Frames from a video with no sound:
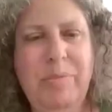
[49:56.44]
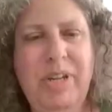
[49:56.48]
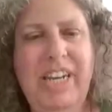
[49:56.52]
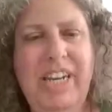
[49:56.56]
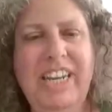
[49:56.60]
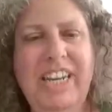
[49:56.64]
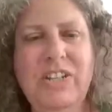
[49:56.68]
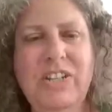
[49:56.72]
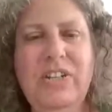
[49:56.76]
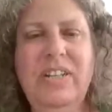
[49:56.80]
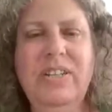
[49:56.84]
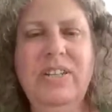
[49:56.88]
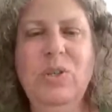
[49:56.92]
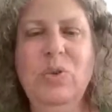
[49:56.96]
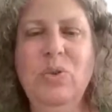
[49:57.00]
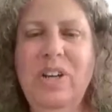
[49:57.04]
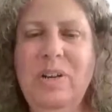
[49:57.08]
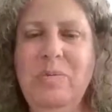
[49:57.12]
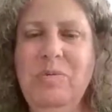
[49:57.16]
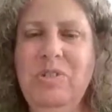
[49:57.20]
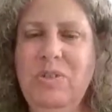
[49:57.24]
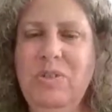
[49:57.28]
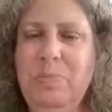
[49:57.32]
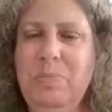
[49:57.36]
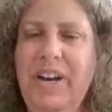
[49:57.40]
But actually, you
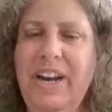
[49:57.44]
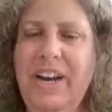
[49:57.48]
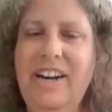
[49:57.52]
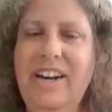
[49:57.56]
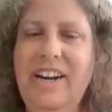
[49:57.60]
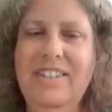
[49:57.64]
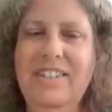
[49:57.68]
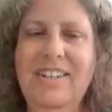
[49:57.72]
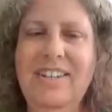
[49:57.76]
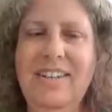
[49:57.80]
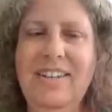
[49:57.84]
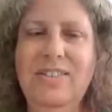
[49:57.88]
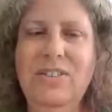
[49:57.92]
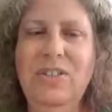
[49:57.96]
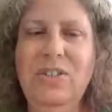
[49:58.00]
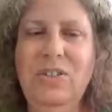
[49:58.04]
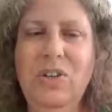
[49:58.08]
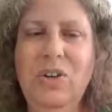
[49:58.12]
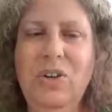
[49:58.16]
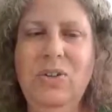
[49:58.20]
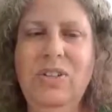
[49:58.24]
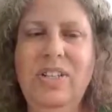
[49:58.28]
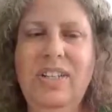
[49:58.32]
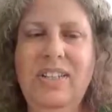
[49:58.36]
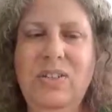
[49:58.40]
inspired us. You
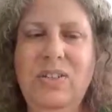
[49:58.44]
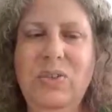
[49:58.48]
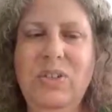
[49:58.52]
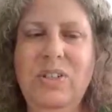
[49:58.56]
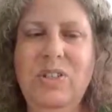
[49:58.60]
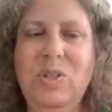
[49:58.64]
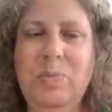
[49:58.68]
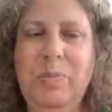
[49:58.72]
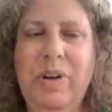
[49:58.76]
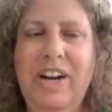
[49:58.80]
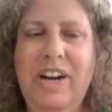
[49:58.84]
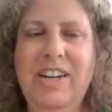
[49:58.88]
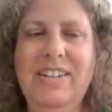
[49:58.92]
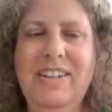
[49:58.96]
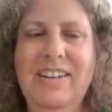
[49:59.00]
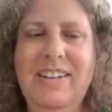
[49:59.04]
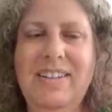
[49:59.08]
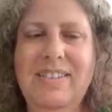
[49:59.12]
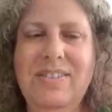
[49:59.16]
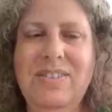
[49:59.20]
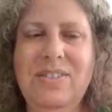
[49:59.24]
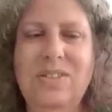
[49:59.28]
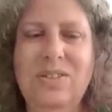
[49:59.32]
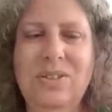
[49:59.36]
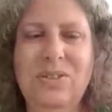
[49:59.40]
know that you inspired
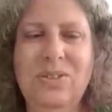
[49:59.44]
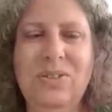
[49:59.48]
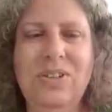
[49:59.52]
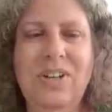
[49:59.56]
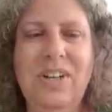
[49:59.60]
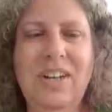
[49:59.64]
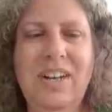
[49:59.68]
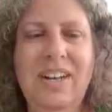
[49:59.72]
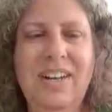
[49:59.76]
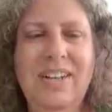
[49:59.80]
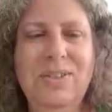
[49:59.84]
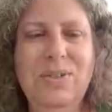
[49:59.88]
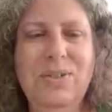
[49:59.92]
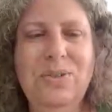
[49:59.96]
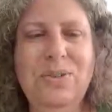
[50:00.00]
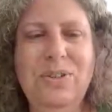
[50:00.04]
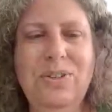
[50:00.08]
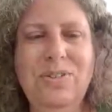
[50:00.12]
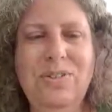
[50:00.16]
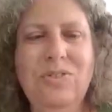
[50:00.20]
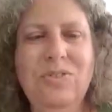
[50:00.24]
us to to